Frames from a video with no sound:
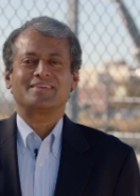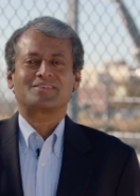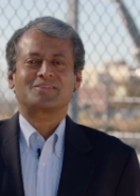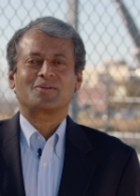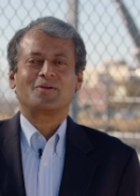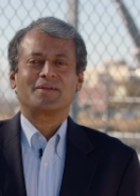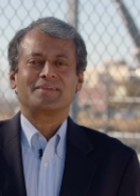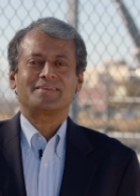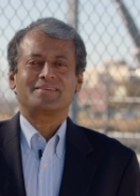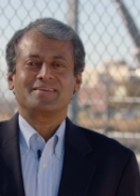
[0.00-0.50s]

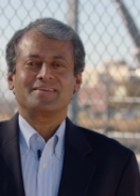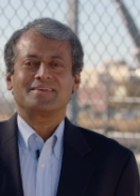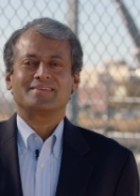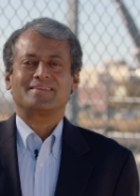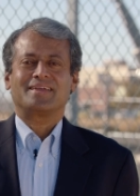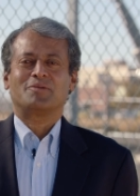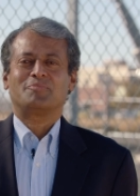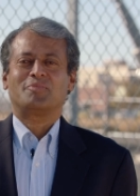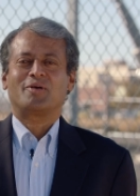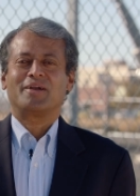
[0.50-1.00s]
storage
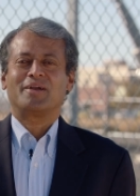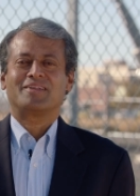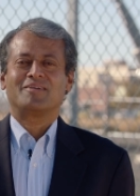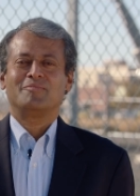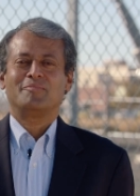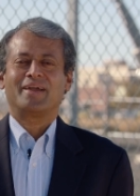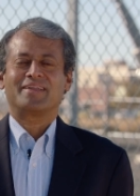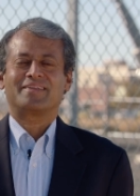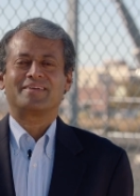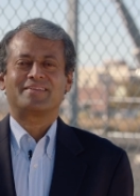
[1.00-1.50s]
is at a point
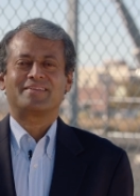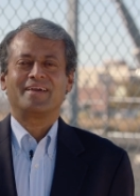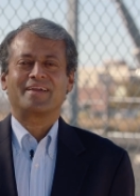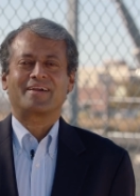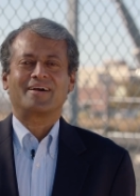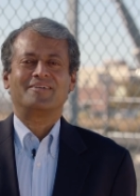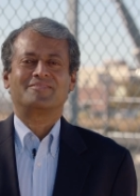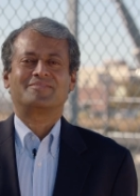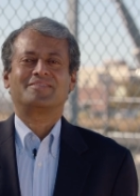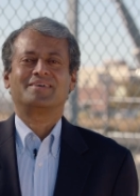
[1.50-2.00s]
of major
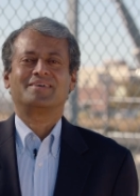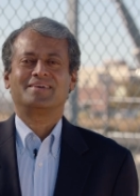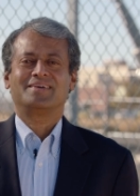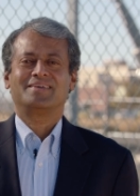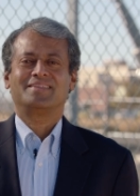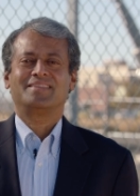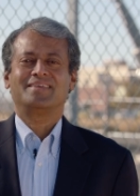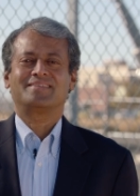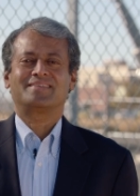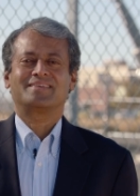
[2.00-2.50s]
takeoff.
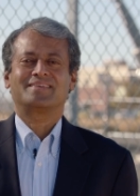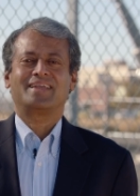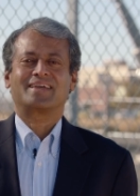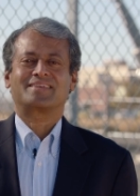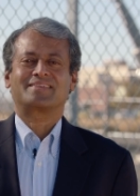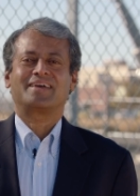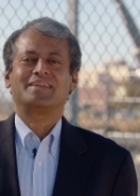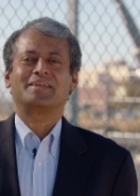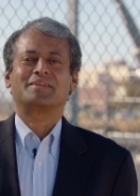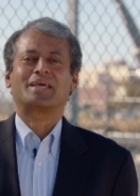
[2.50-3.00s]
This is an
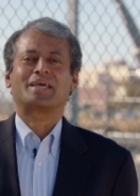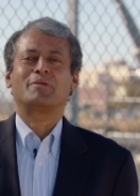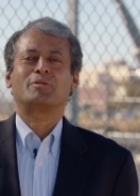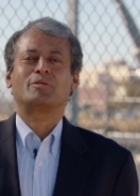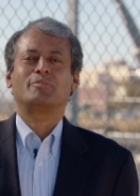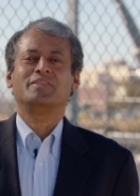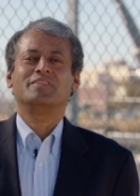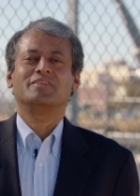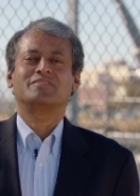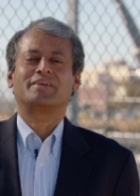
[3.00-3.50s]
exciting time
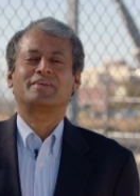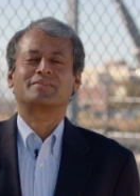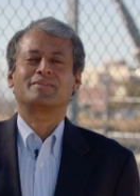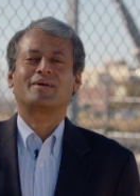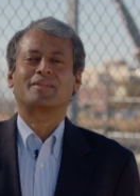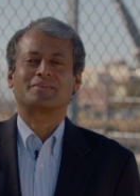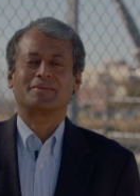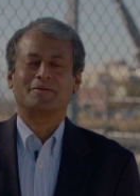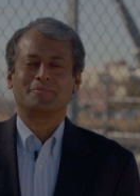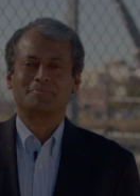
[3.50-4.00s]
to be in this
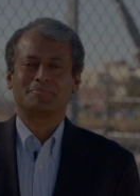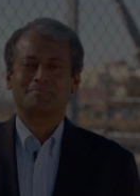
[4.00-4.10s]
technology.